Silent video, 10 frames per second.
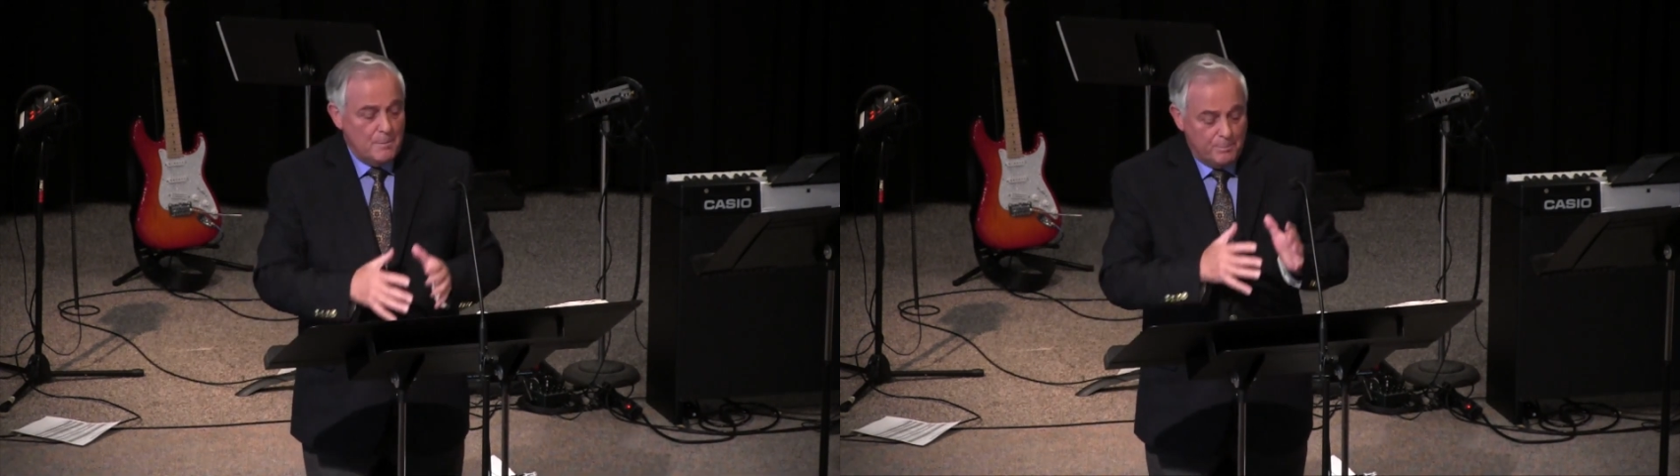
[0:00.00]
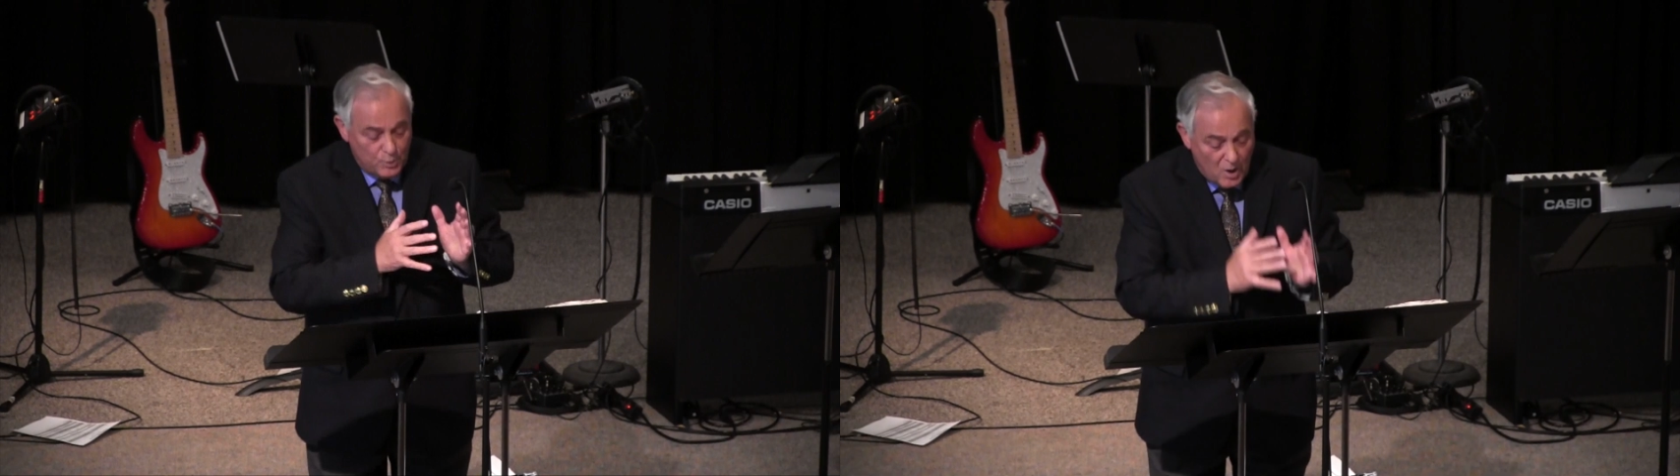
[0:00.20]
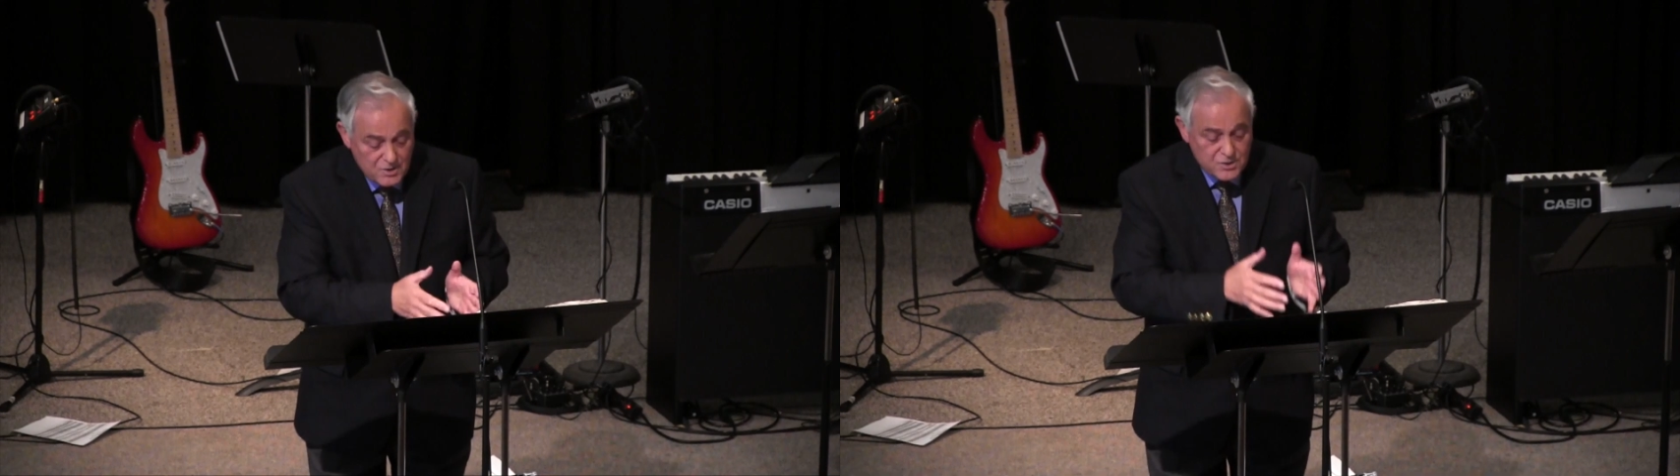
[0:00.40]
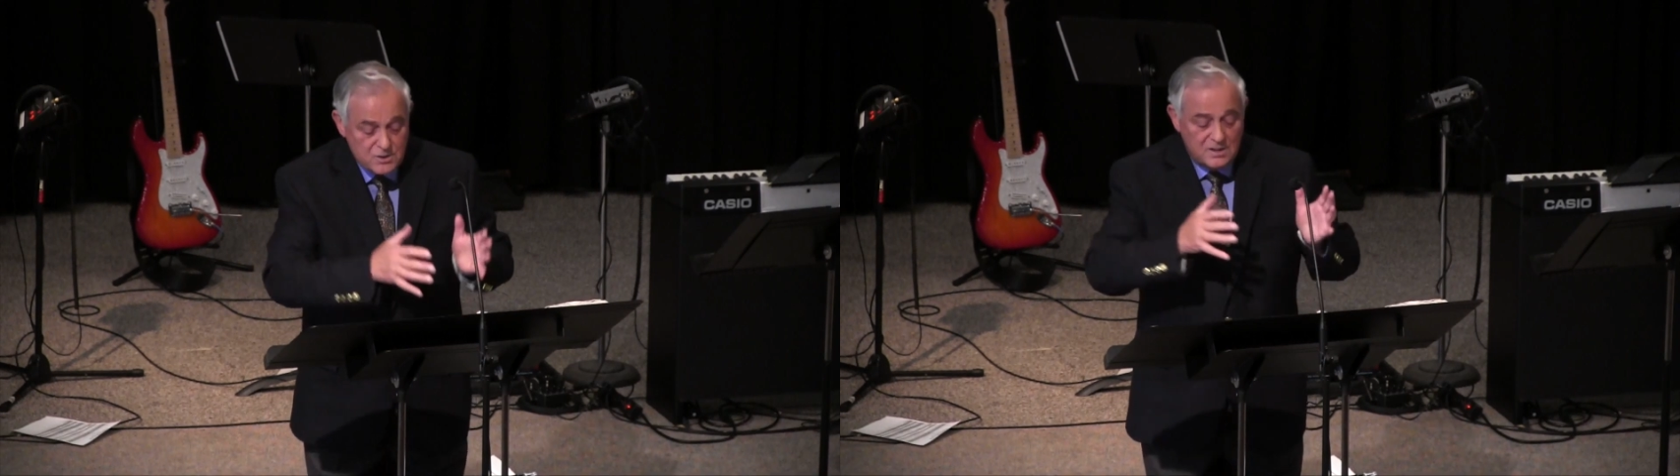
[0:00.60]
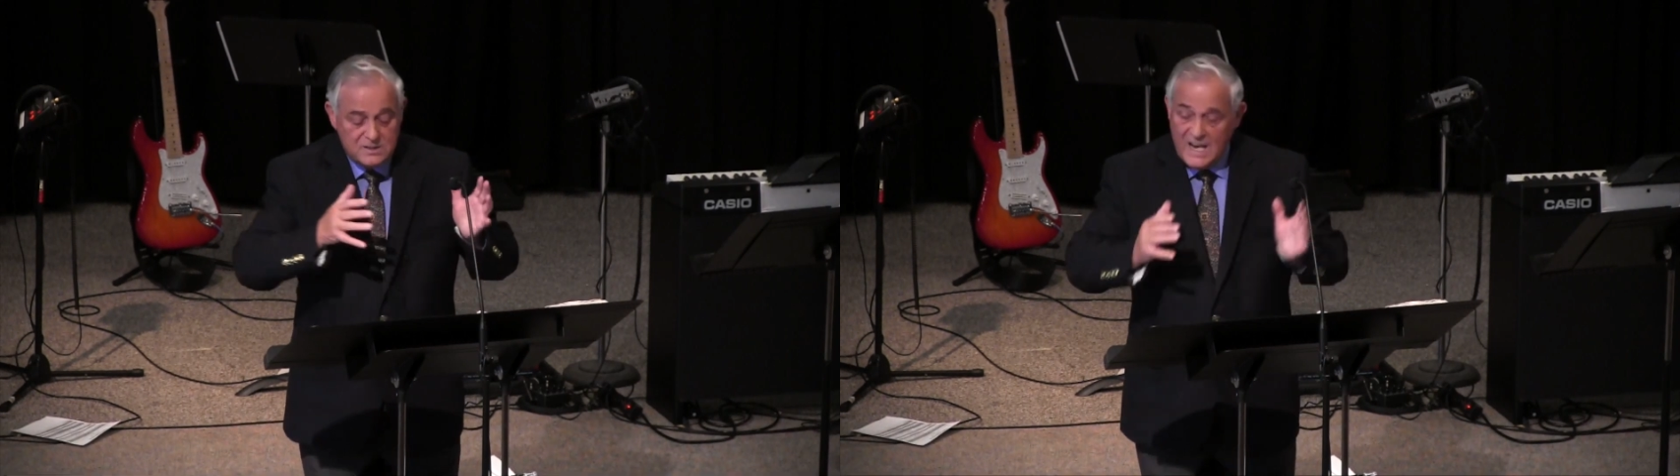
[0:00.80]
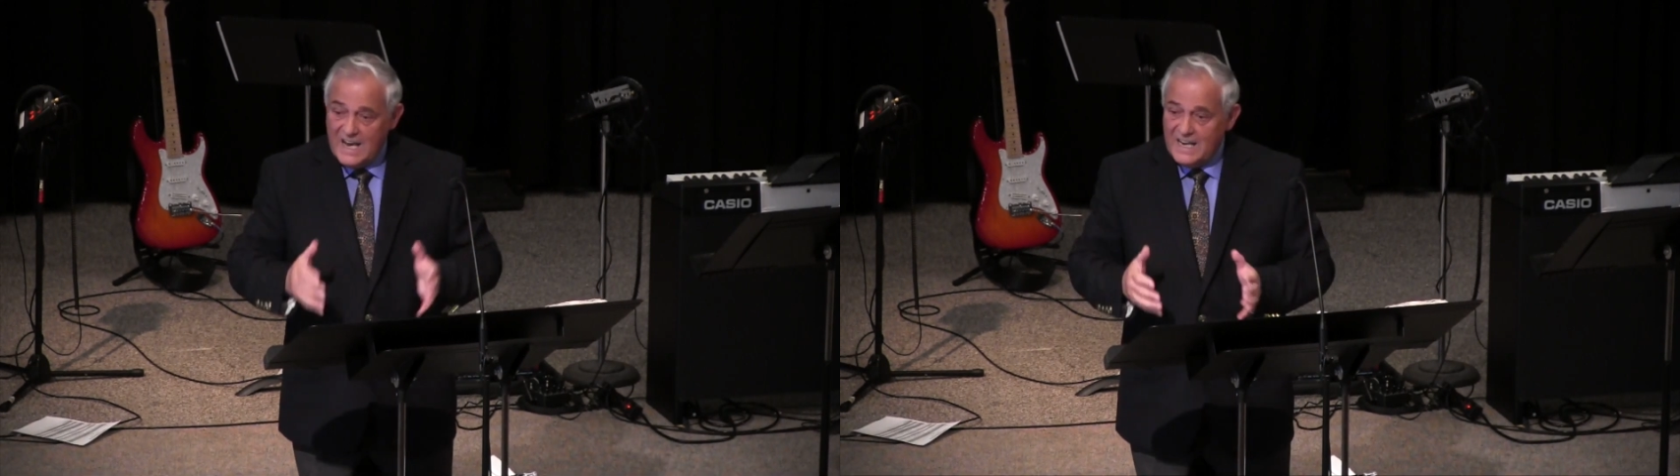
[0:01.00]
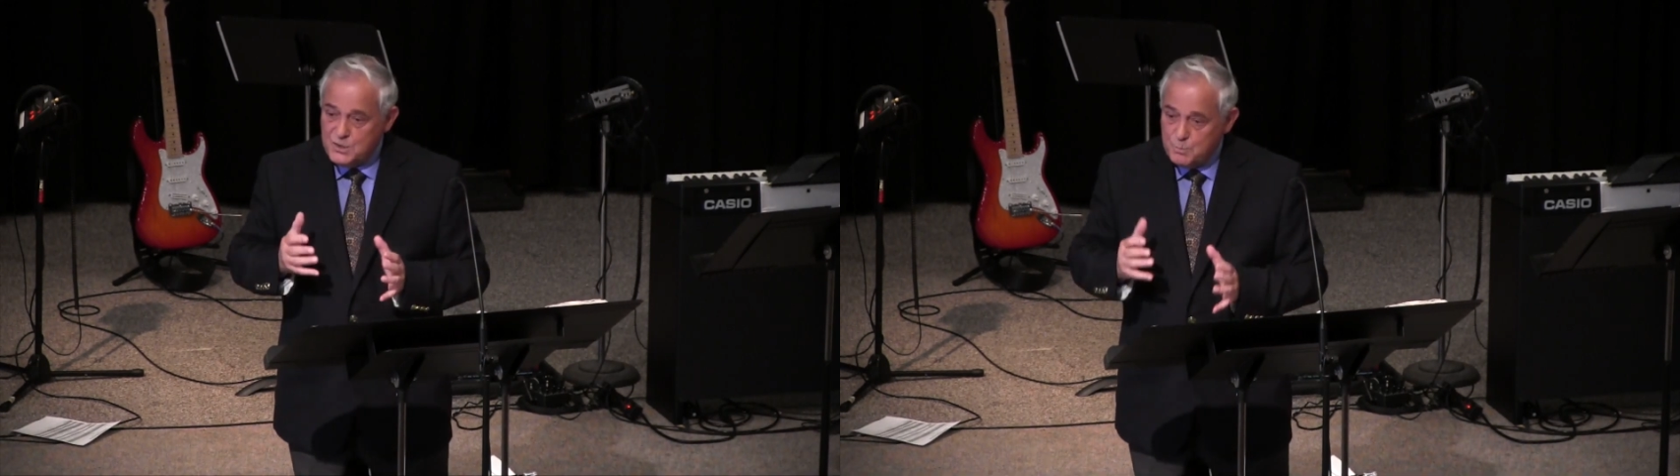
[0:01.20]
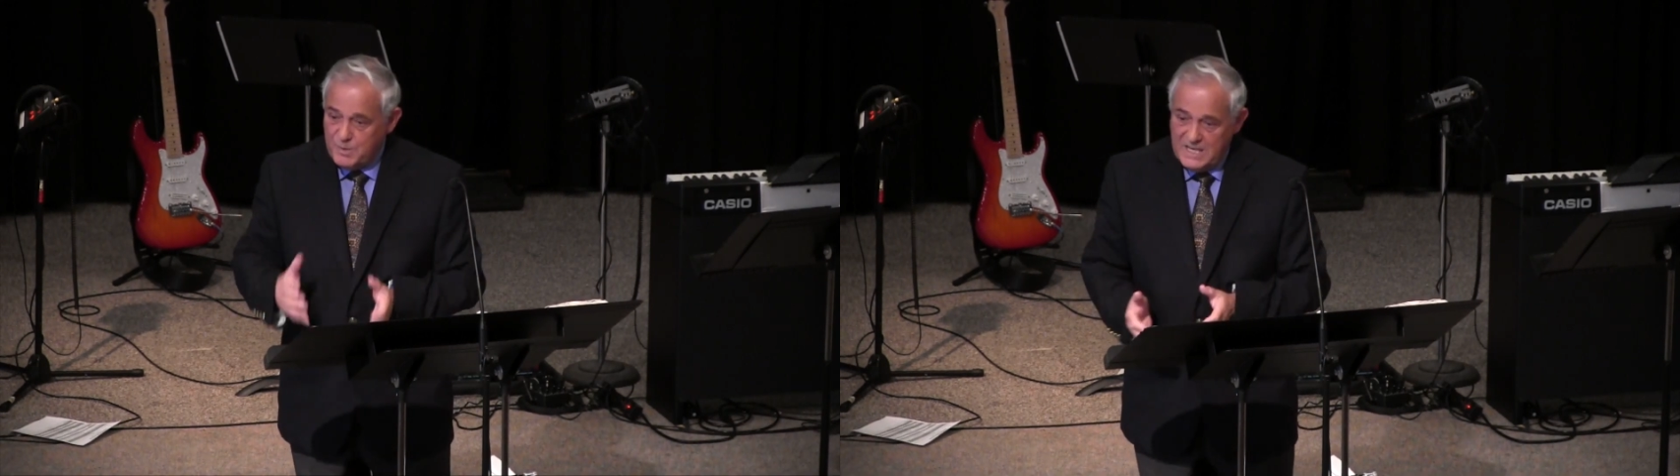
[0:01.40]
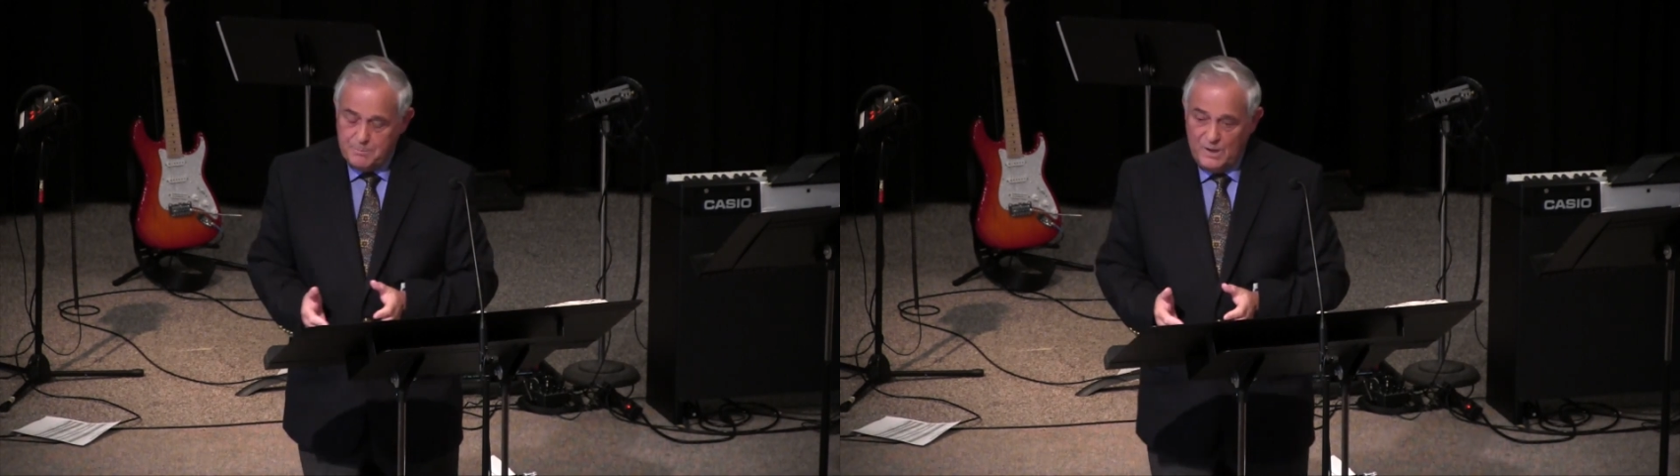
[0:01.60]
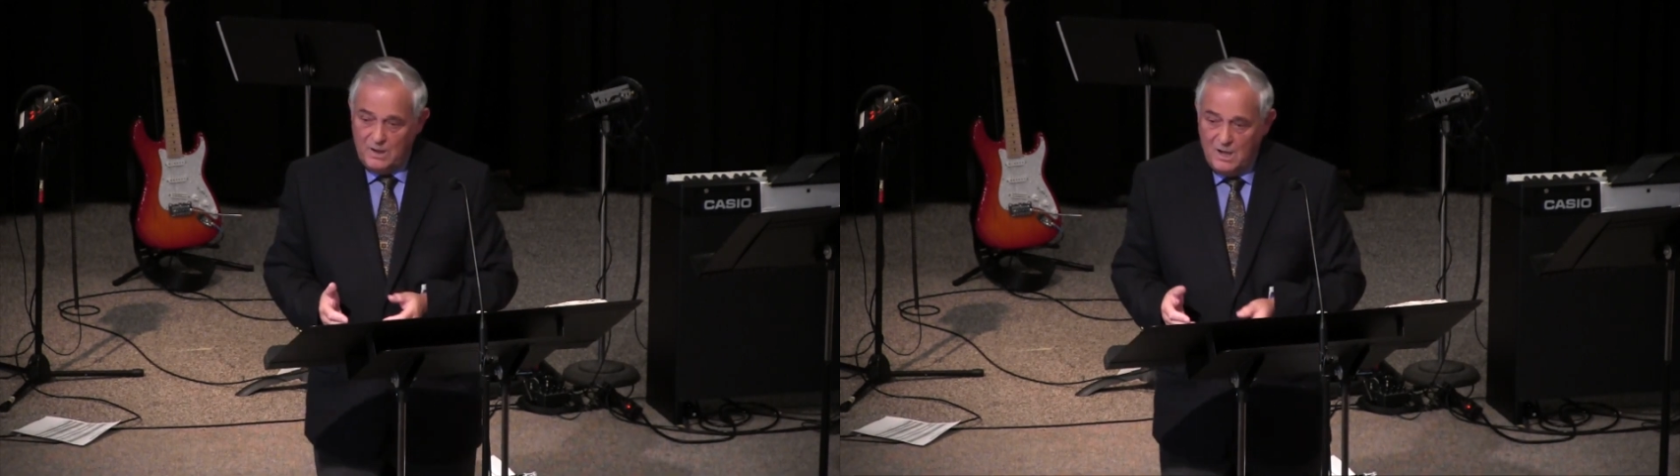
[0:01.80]
proselytize
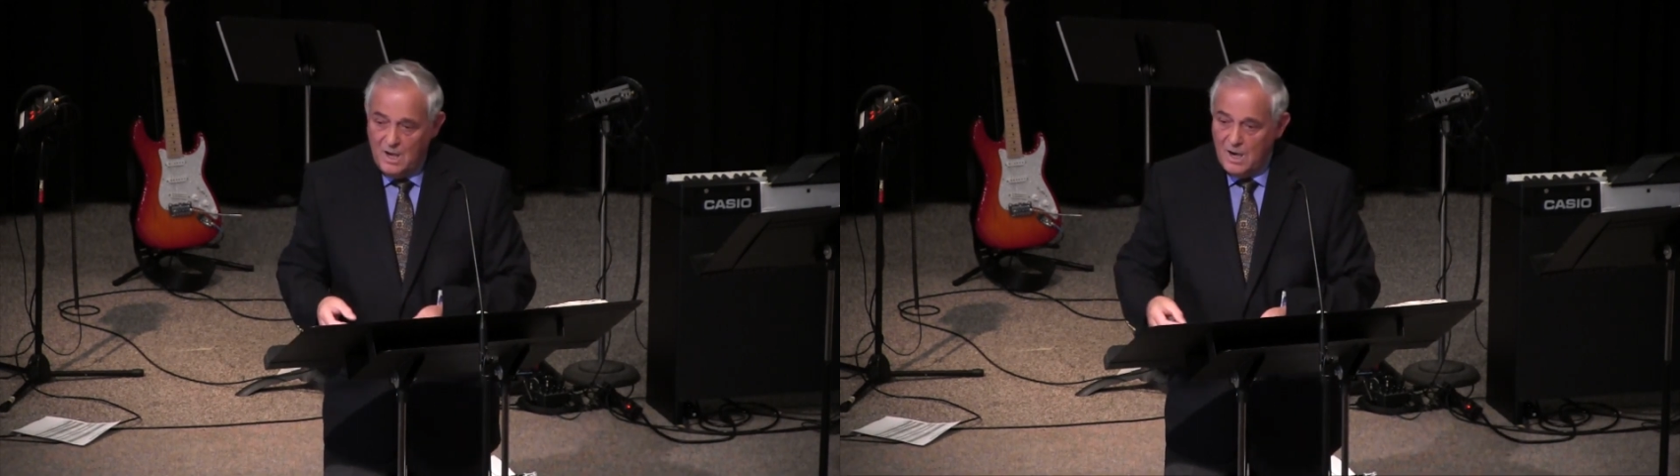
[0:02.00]
people